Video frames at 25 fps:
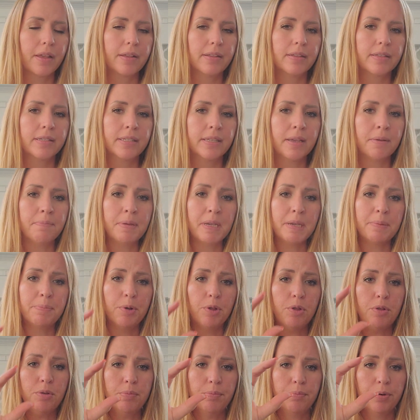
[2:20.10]
Some
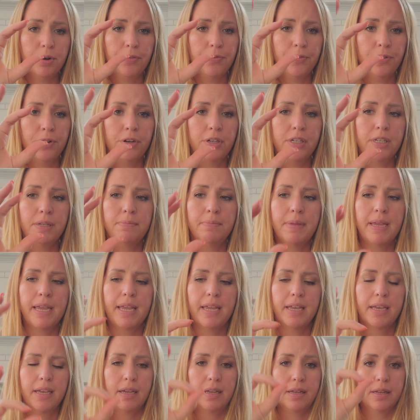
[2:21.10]
people prefer to
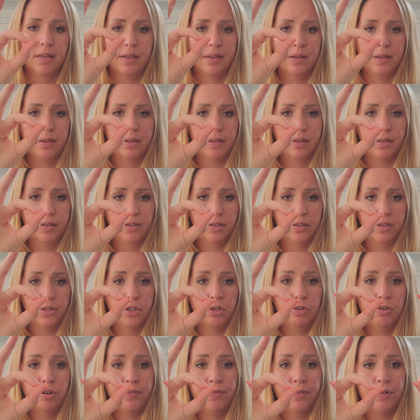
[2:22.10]
make
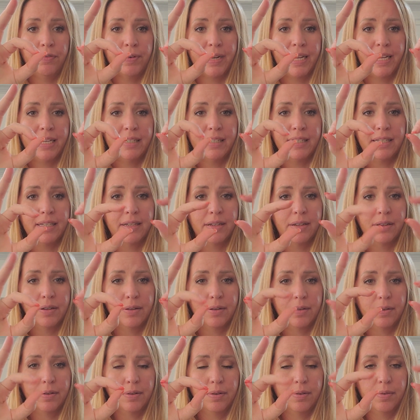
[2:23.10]
2 different rings
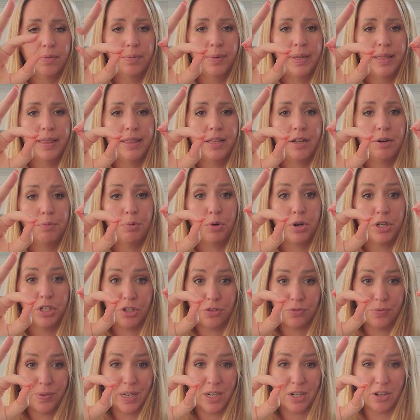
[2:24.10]
with their pointer
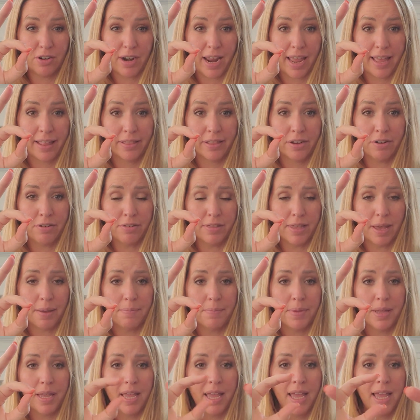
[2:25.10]
finger and their thumb,
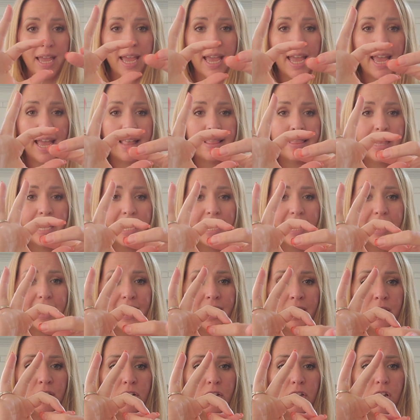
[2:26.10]
and they
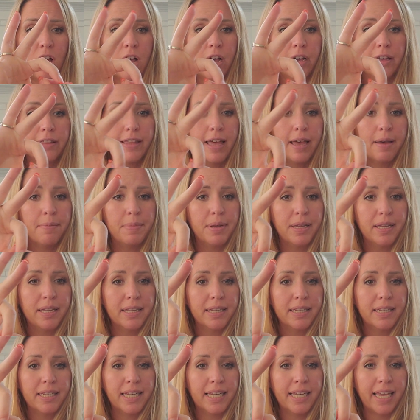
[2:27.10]
interlock them
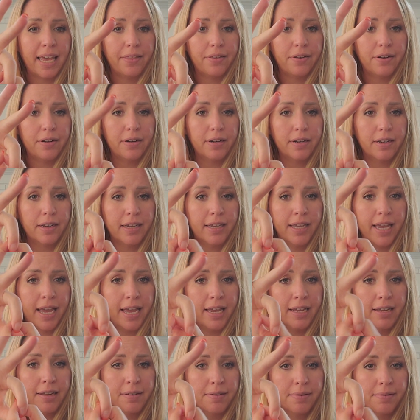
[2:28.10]
together.
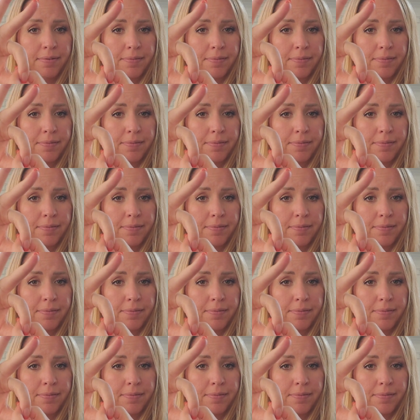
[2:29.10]
Okay.